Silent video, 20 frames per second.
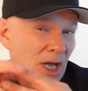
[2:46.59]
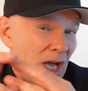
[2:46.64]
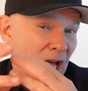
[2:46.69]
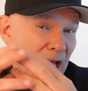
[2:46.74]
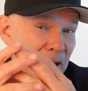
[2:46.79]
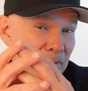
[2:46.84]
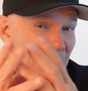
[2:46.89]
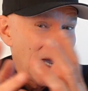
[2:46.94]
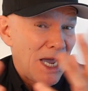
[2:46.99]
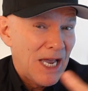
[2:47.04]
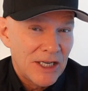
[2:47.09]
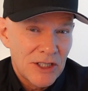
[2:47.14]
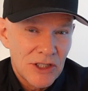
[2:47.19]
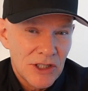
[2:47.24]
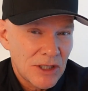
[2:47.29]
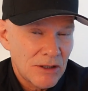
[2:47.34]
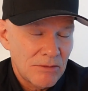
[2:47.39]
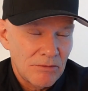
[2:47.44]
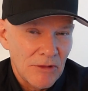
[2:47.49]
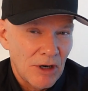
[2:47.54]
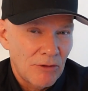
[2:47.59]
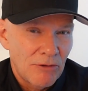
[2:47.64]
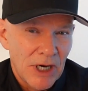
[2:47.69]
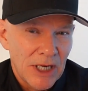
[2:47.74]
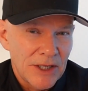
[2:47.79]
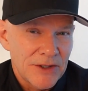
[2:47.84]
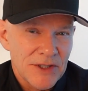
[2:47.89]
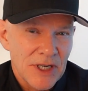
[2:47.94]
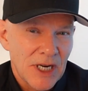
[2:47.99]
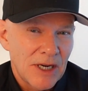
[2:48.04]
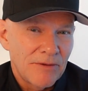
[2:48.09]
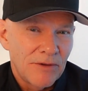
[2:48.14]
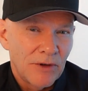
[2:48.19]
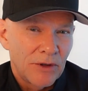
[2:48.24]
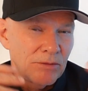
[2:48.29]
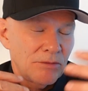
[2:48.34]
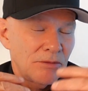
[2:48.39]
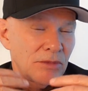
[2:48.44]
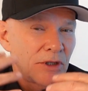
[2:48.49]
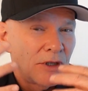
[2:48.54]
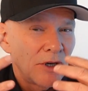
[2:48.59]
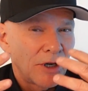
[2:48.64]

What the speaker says: a match around Zandvoort.